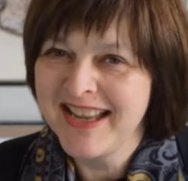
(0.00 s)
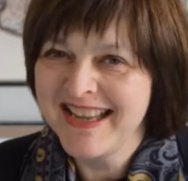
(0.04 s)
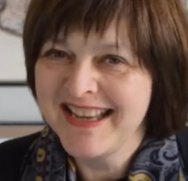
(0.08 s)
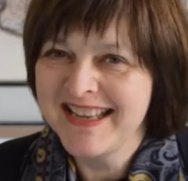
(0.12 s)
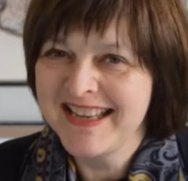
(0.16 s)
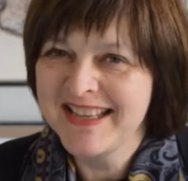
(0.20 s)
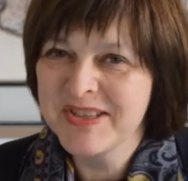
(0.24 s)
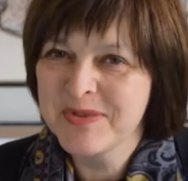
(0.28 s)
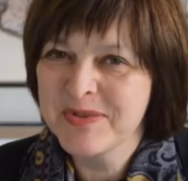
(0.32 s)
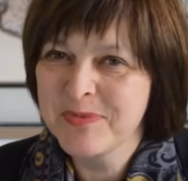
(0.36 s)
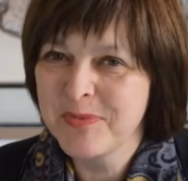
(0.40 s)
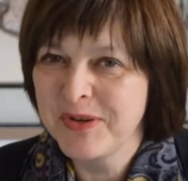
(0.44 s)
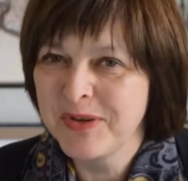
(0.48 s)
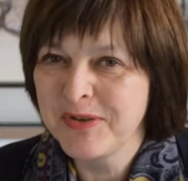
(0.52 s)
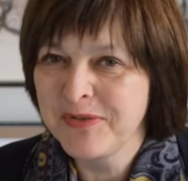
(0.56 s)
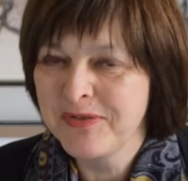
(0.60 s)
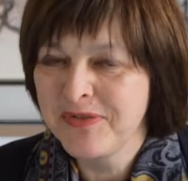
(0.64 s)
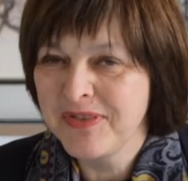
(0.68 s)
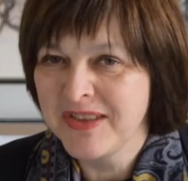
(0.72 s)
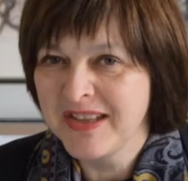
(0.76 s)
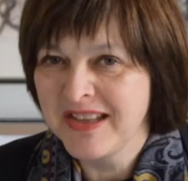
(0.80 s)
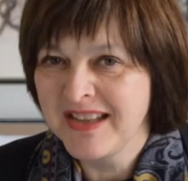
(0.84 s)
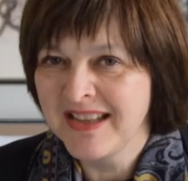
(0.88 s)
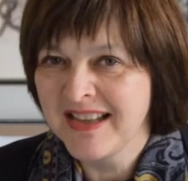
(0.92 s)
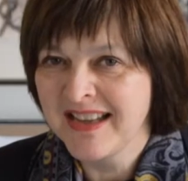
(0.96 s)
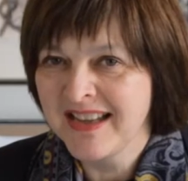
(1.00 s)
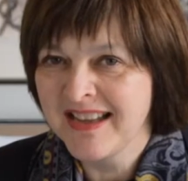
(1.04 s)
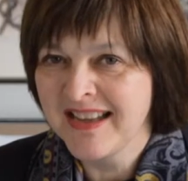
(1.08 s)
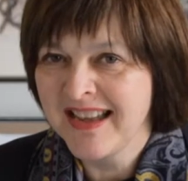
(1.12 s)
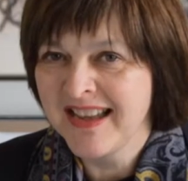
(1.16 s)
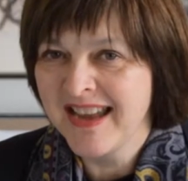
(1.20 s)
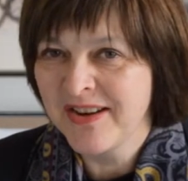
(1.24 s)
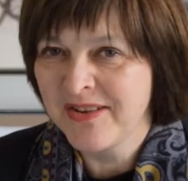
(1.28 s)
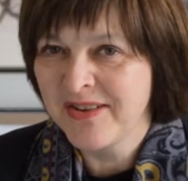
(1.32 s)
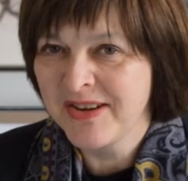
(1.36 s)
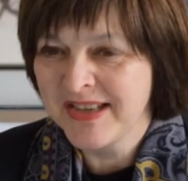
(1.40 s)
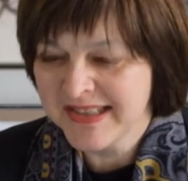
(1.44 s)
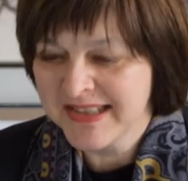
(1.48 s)
it's one of the uh,
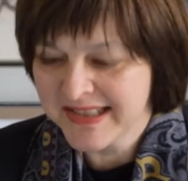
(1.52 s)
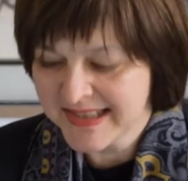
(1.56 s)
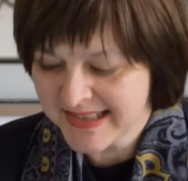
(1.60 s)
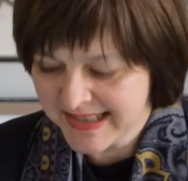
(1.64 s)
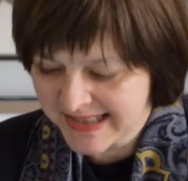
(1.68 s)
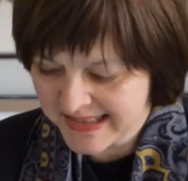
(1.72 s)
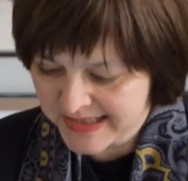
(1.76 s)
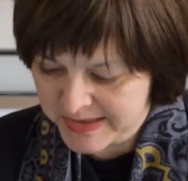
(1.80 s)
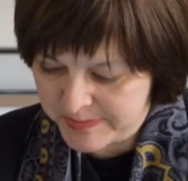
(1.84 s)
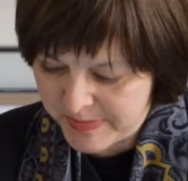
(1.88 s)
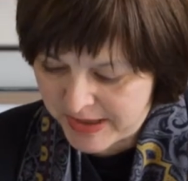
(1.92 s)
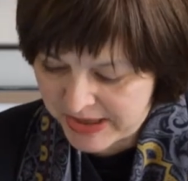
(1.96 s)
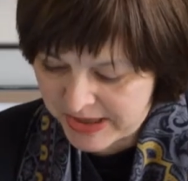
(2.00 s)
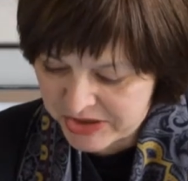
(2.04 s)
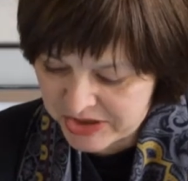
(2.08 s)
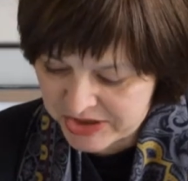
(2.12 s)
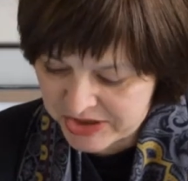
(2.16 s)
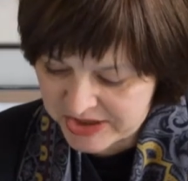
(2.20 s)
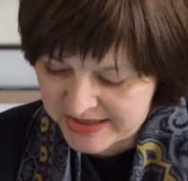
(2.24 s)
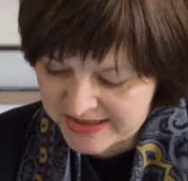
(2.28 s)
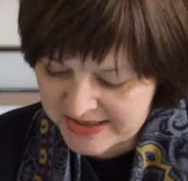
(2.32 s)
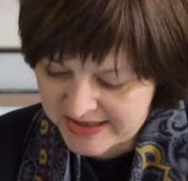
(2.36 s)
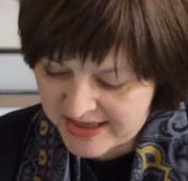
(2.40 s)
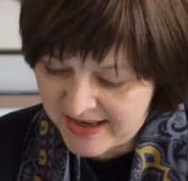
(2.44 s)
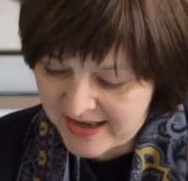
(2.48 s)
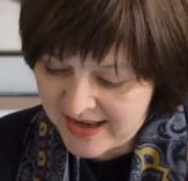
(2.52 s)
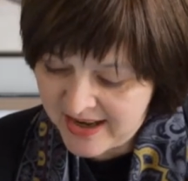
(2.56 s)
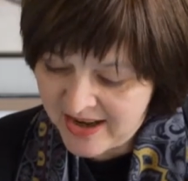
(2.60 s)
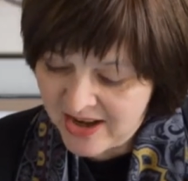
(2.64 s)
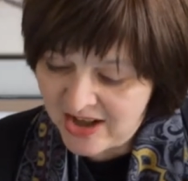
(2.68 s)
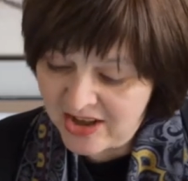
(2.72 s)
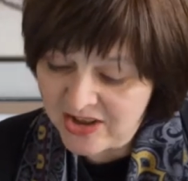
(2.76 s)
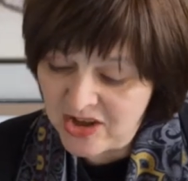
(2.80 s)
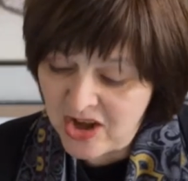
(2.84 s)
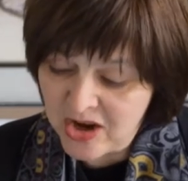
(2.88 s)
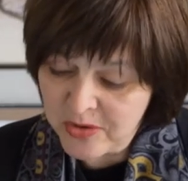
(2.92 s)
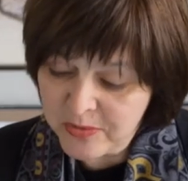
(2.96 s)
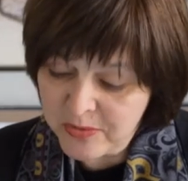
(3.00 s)
areas that is mentioned
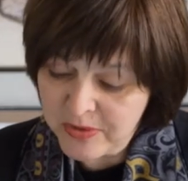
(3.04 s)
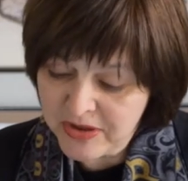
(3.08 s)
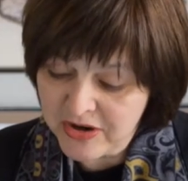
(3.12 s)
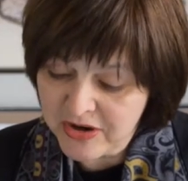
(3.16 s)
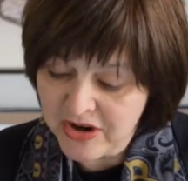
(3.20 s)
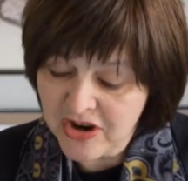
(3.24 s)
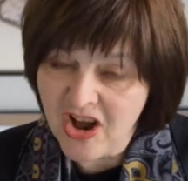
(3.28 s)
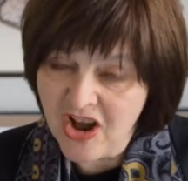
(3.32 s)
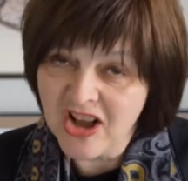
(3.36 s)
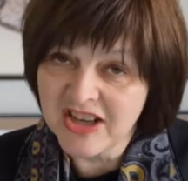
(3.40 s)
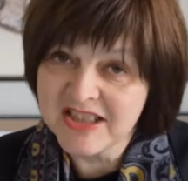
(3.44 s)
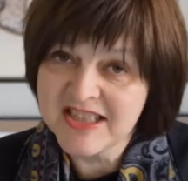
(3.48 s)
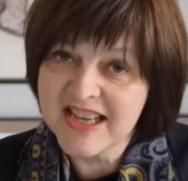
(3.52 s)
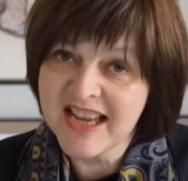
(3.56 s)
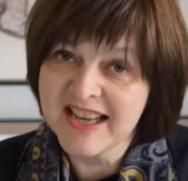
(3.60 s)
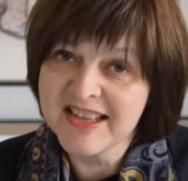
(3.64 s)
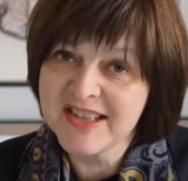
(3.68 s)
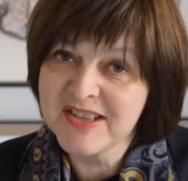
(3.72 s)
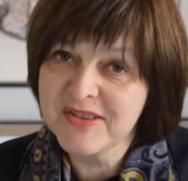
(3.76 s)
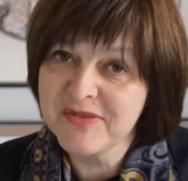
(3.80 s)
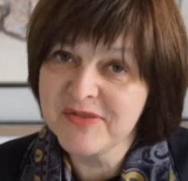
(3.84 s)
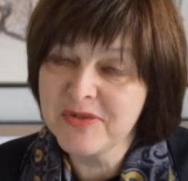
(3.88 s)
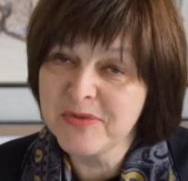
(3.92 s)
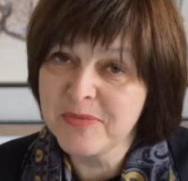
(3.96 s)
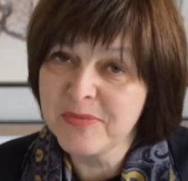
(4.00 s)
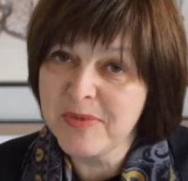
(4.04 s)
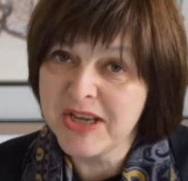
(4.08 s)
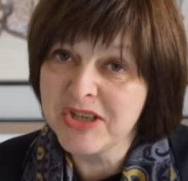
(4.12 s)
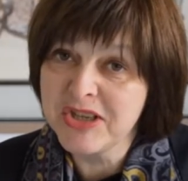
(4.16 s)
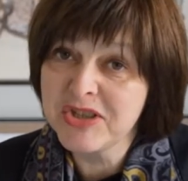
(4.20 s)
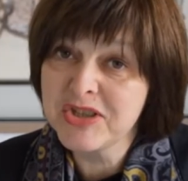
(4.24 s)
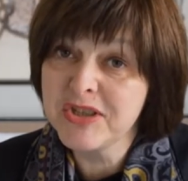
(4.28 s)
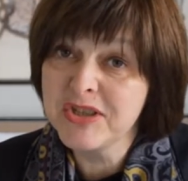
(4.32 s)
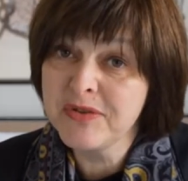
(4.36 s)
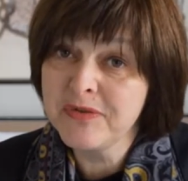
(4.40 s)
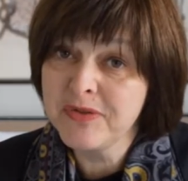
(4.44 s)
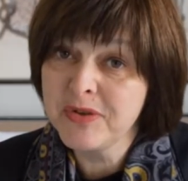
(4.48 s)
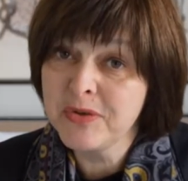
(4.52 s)
along with our contact
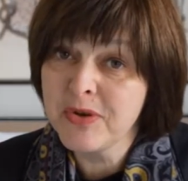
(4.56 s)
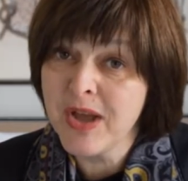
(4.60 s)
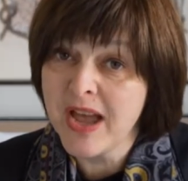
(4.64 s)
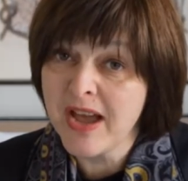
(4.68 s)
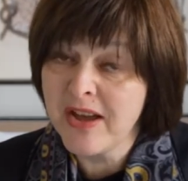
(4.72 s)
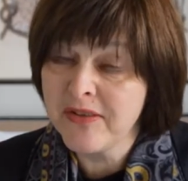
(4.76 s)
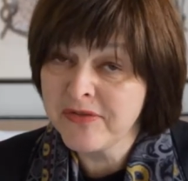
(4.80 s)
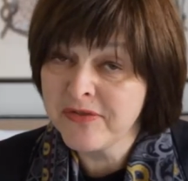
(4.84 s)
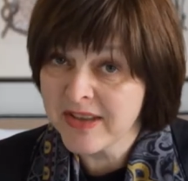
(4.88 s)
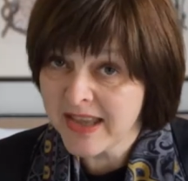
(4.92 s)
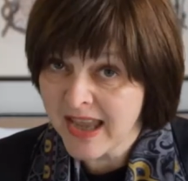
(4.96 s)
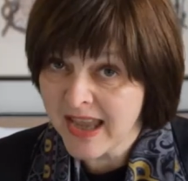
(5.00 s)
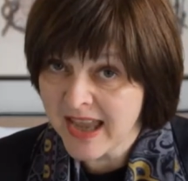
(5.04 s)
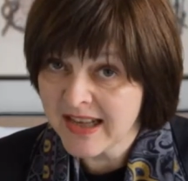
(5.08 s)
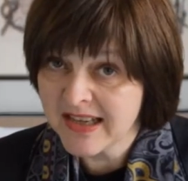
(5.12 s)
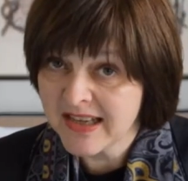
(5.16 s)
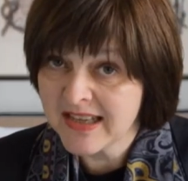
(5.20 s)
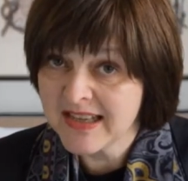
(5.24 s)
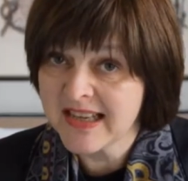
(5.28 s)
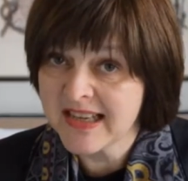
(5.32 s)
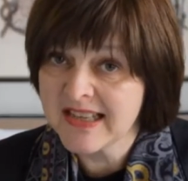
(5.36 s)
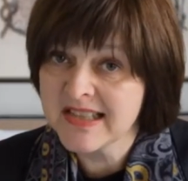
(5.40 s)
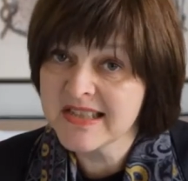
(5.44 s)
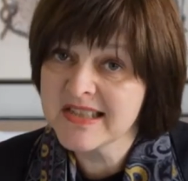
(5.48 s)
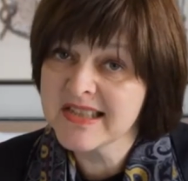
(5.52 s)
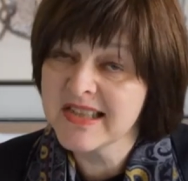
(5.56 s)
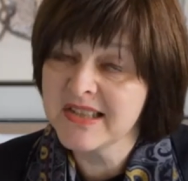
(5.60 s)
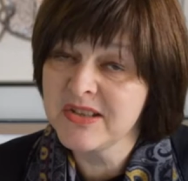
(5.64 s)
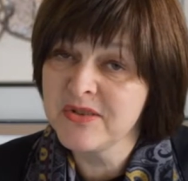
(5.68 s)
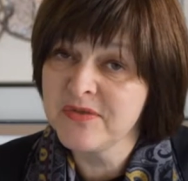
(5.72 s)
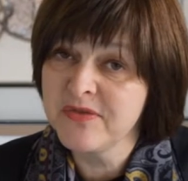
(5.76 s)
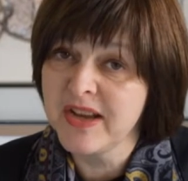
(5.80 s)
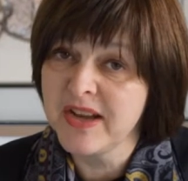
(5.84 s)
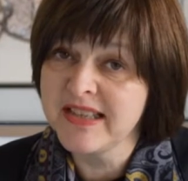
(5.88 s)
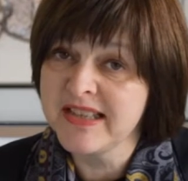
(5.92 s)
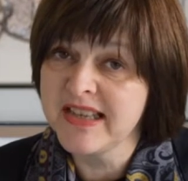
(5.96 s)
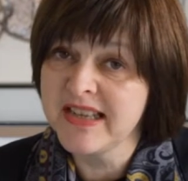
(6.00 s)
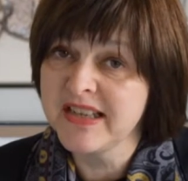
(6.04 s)
information if you have candidates that
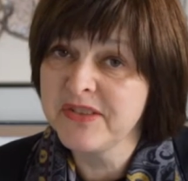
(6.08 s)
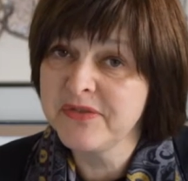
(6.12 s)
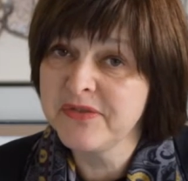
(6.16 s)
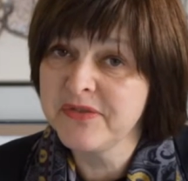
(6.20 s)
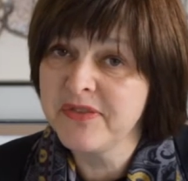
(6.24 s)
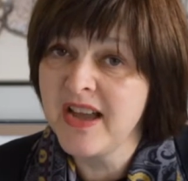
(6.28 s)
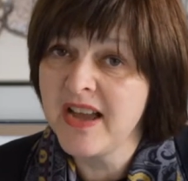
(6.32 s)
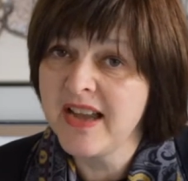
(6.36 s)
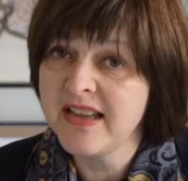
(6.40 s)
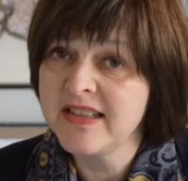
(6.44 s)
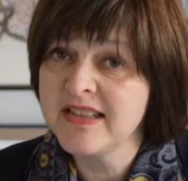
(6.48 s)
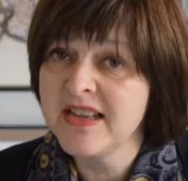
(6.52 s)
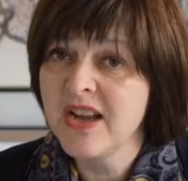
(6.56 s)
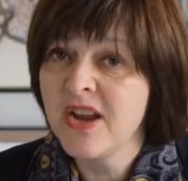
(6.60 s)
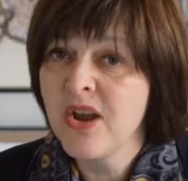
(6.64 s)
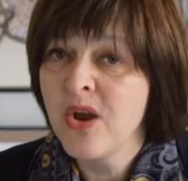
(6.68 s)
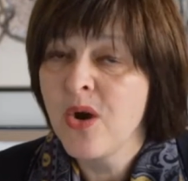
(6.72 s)
you've identified